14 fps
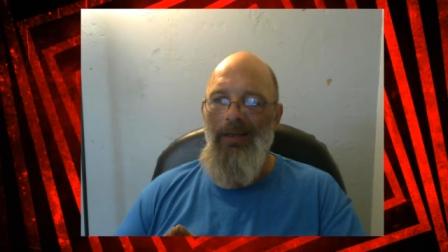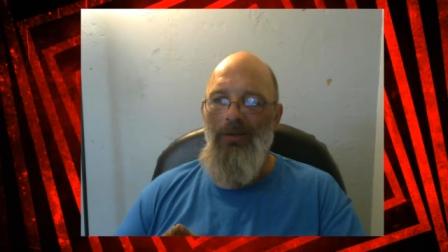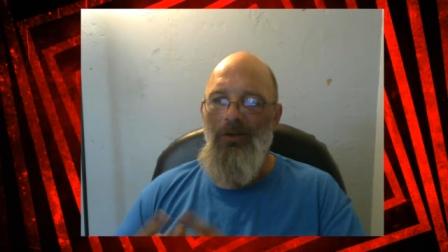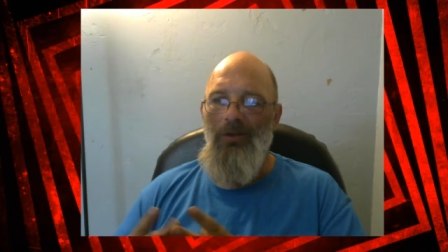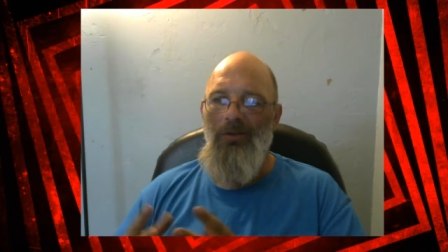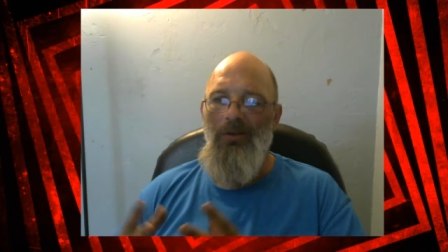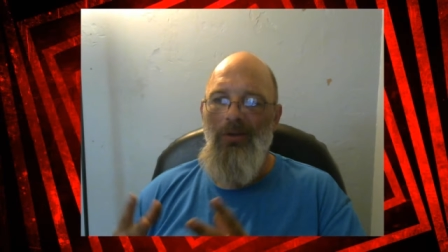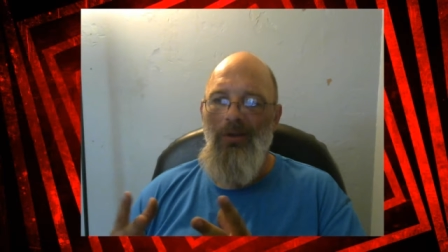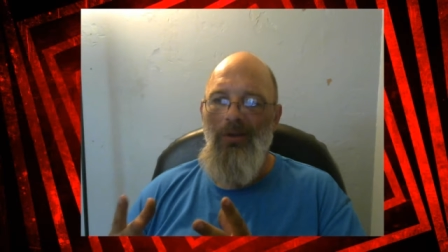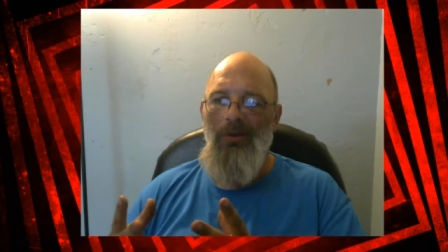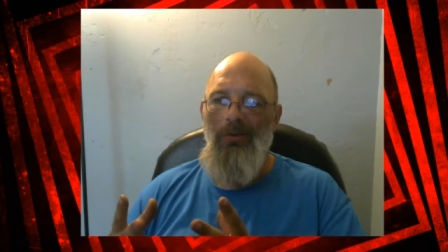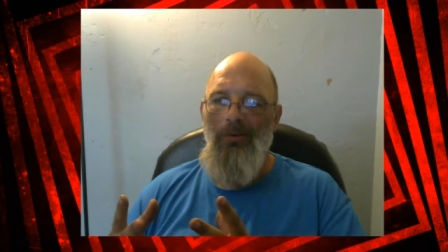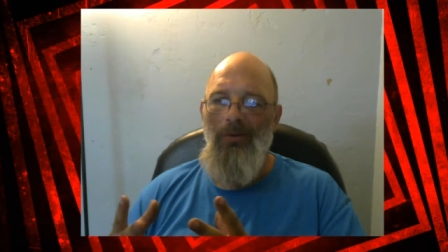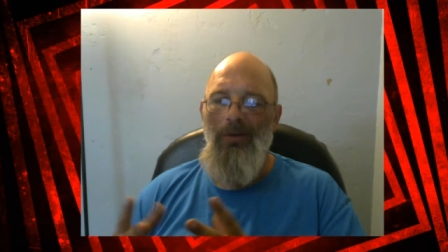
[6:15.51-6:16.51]
It's just,
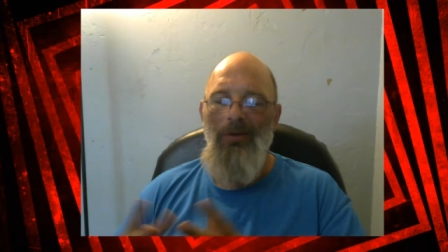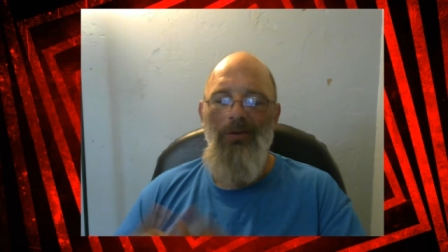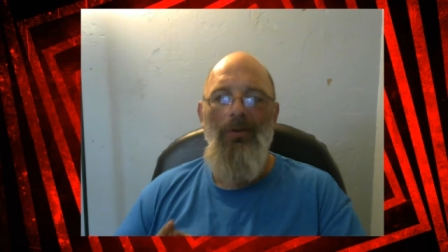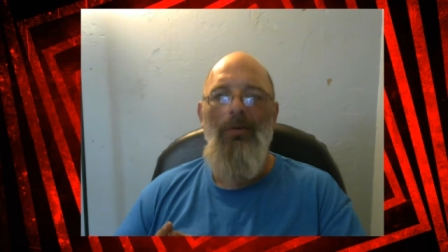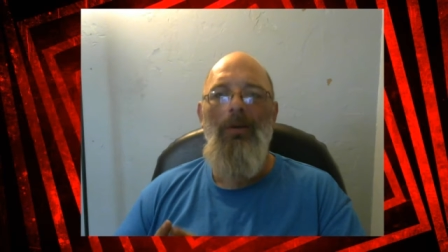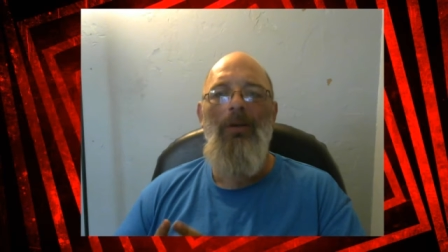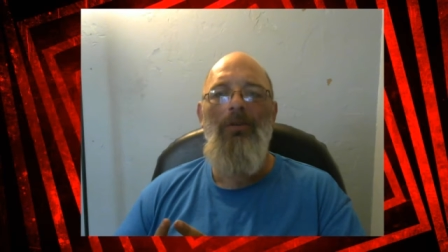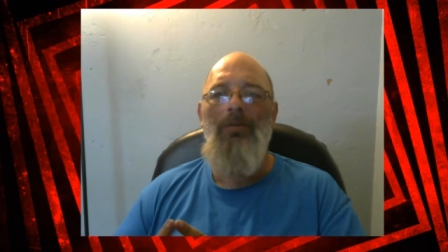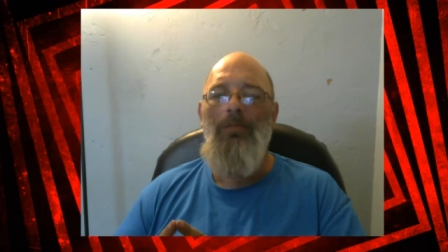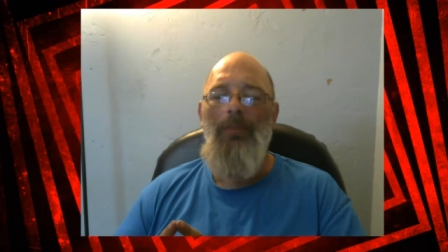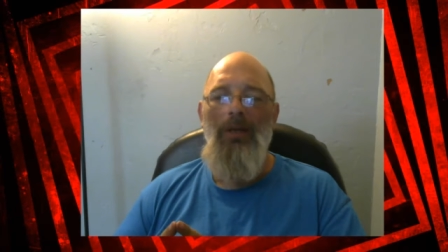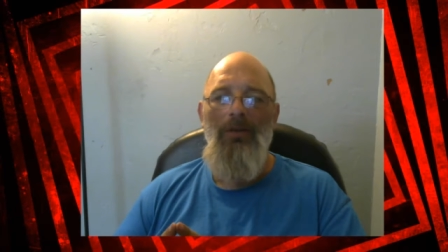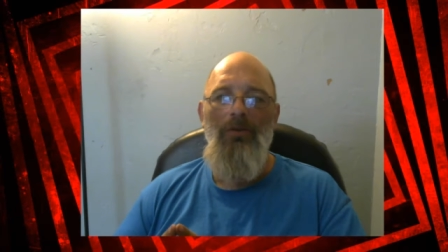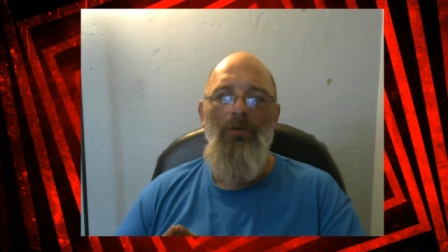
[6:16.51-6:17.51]
it's a
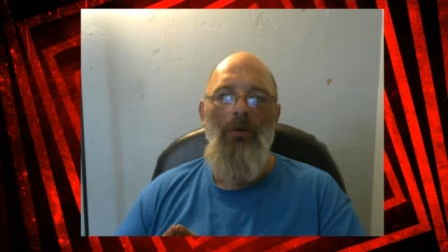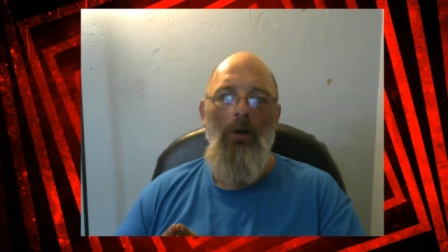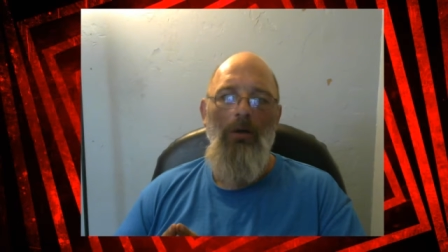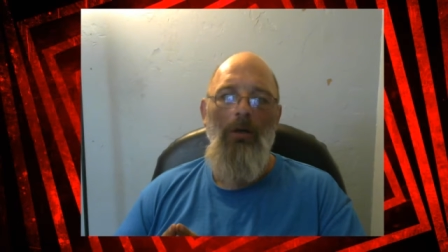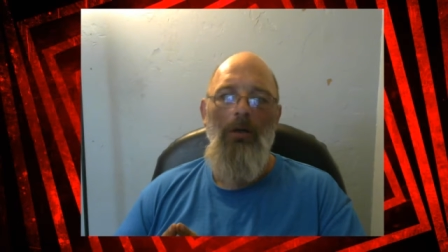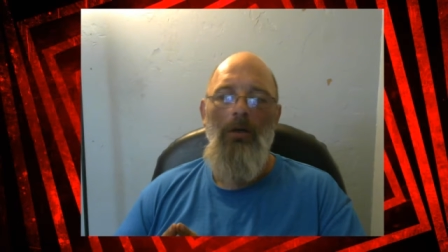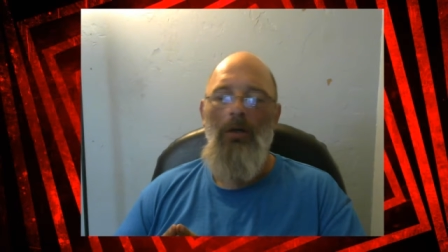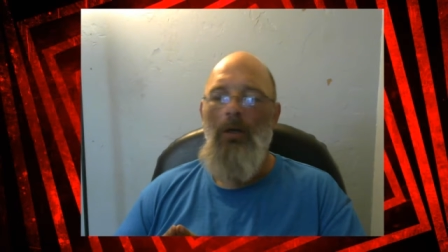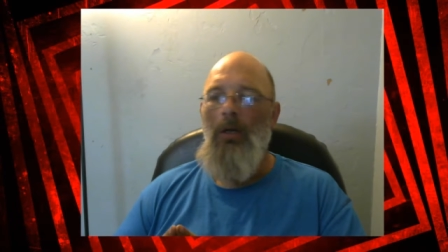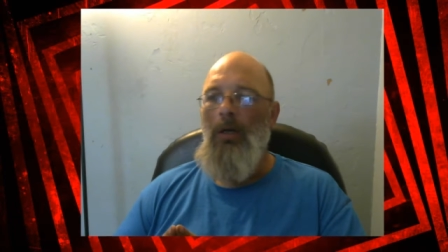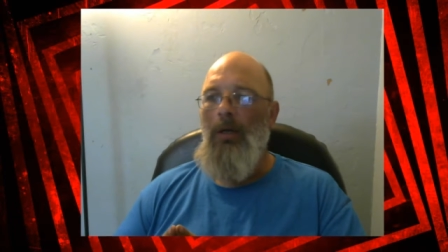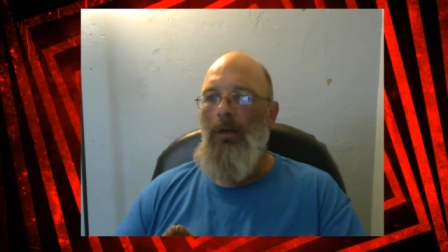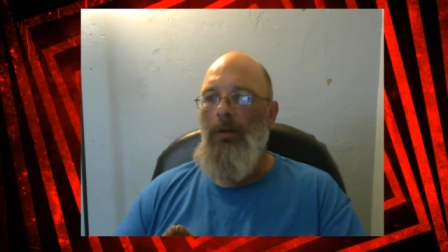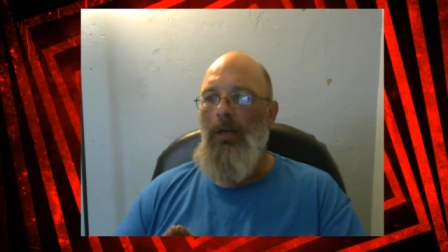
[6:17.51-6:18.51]
bit stronger
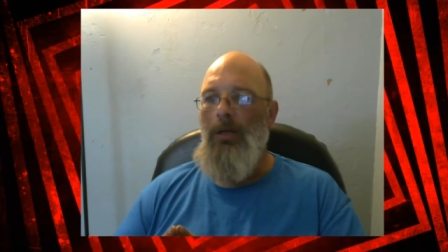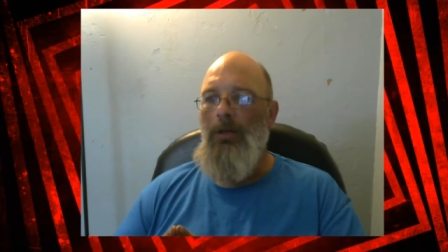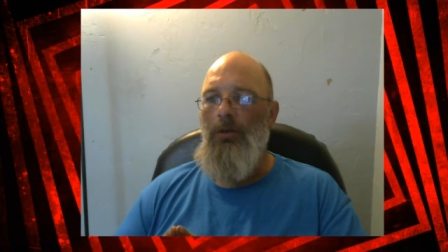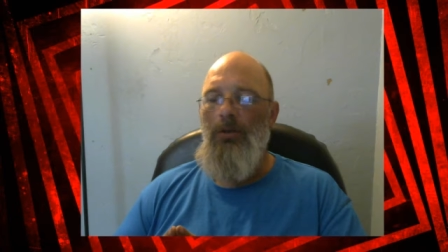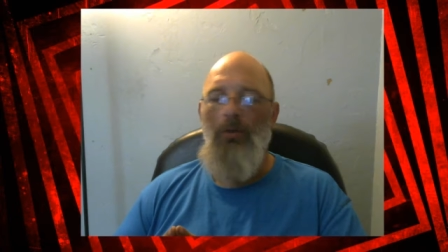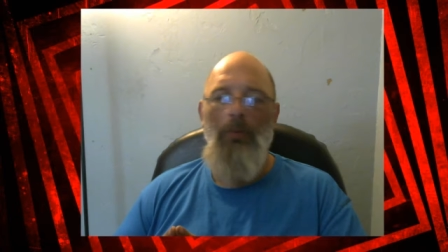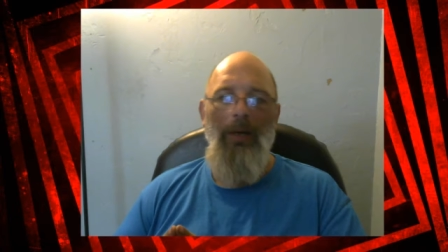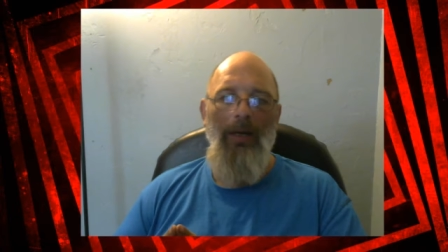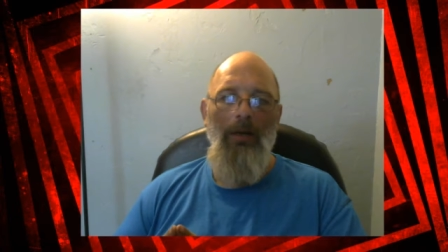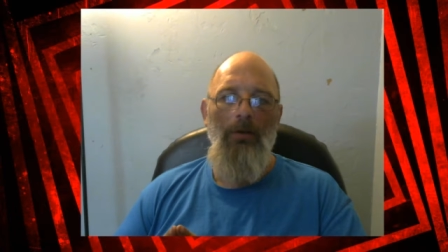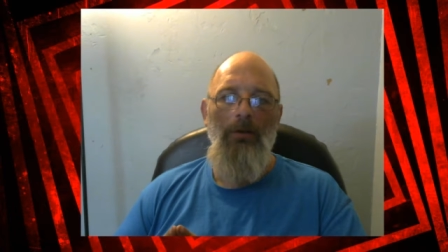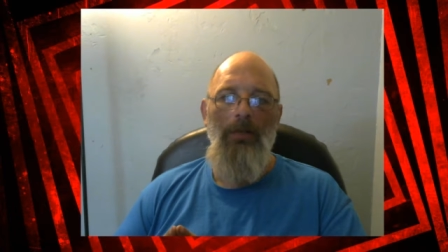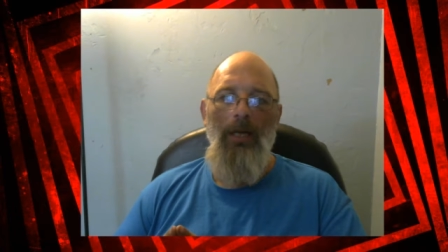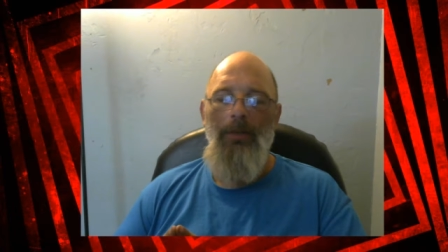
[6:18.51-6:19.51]
than just a
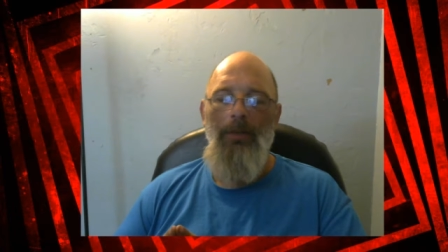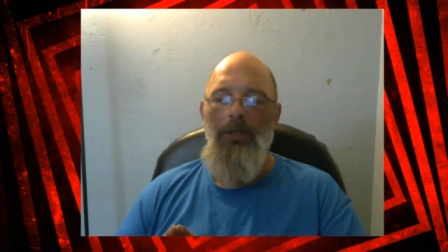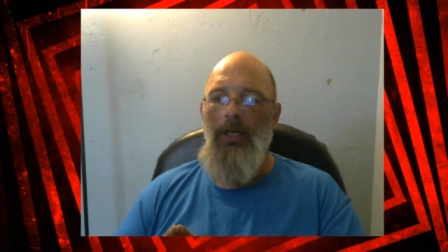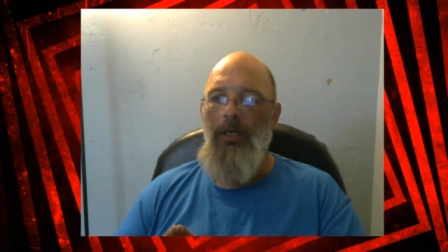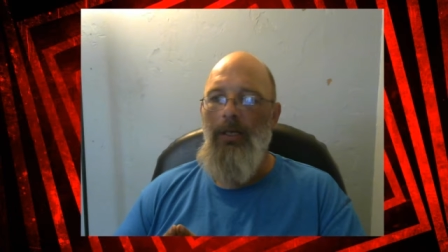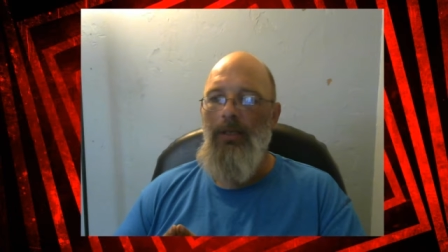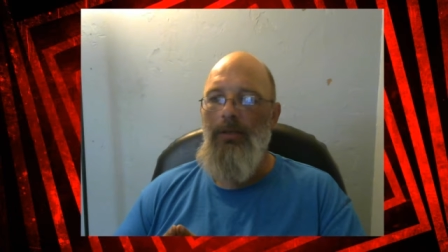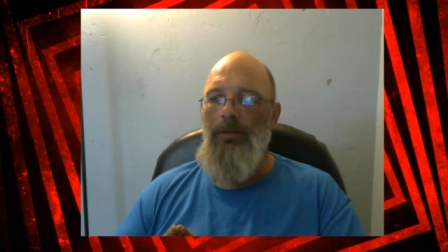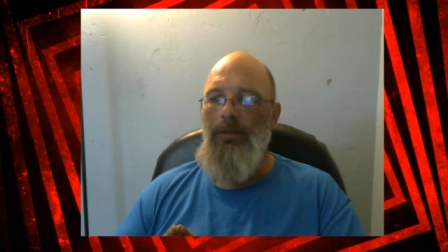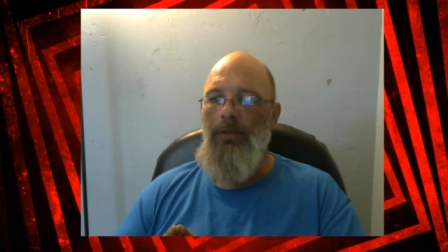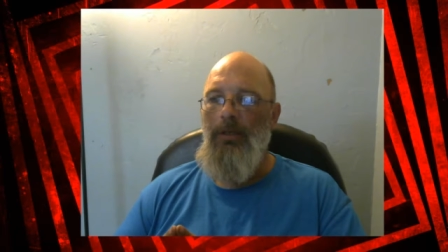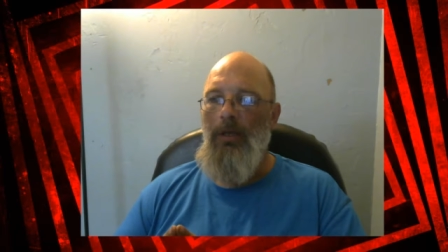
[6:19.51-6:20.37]
regular timing chain is.